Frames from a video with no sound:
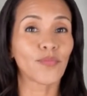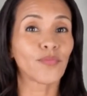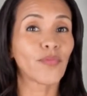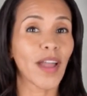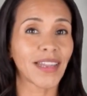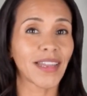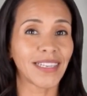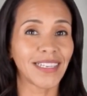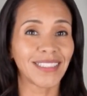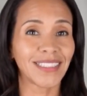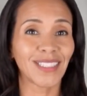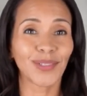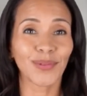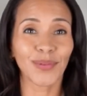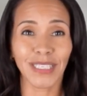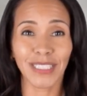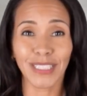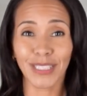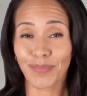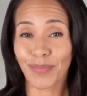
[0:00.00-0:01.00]
Ready to
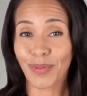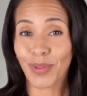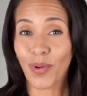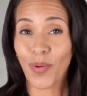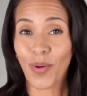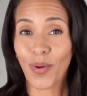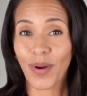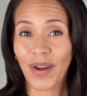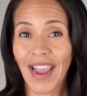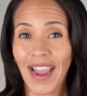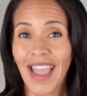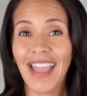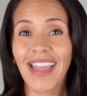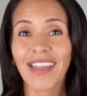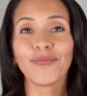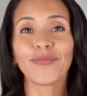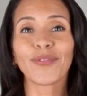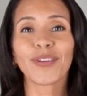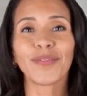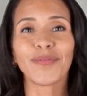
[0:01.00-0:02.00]
explore
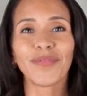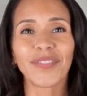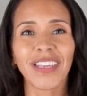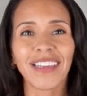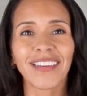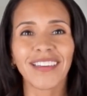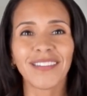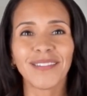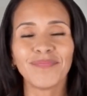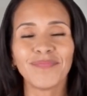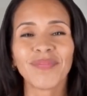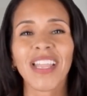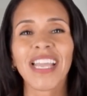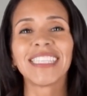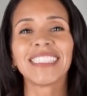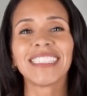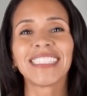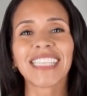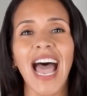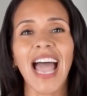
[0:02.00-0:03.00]
and reveal?
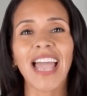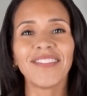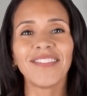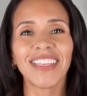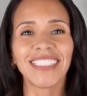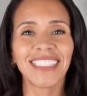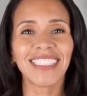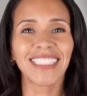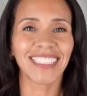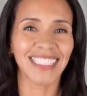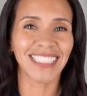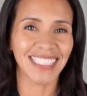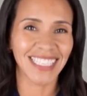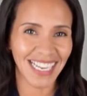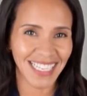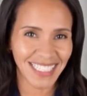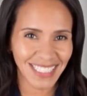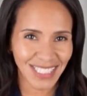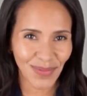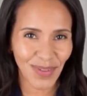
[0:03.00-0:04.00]
Dive into
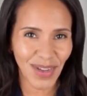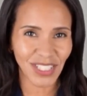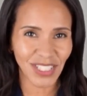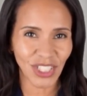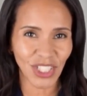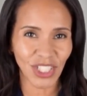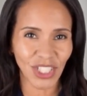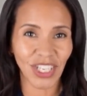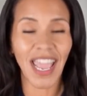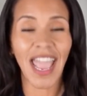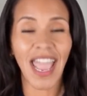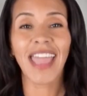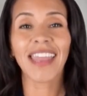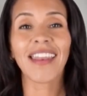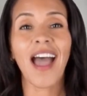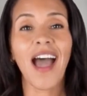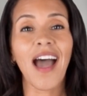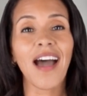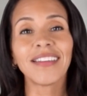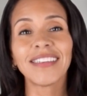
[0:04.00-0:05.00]
today's question and
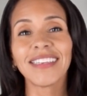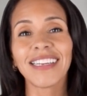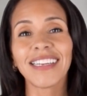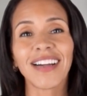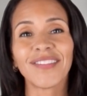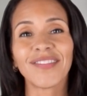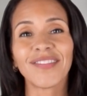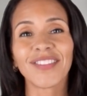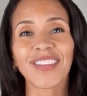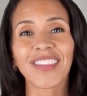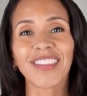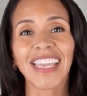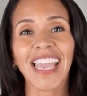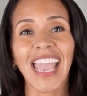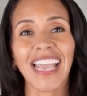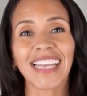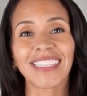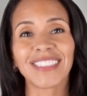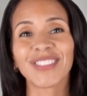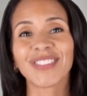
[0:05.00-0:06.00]
uncover the
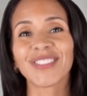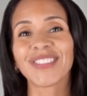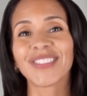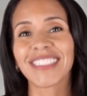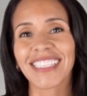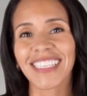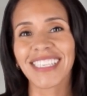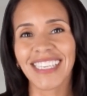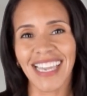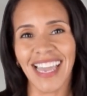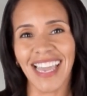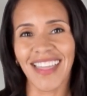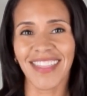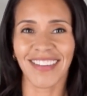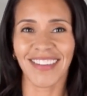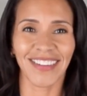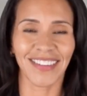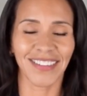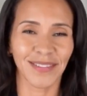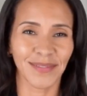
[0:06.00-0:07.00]
answers
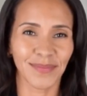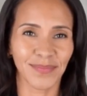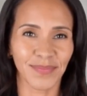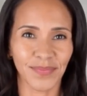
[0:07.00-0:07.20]
together.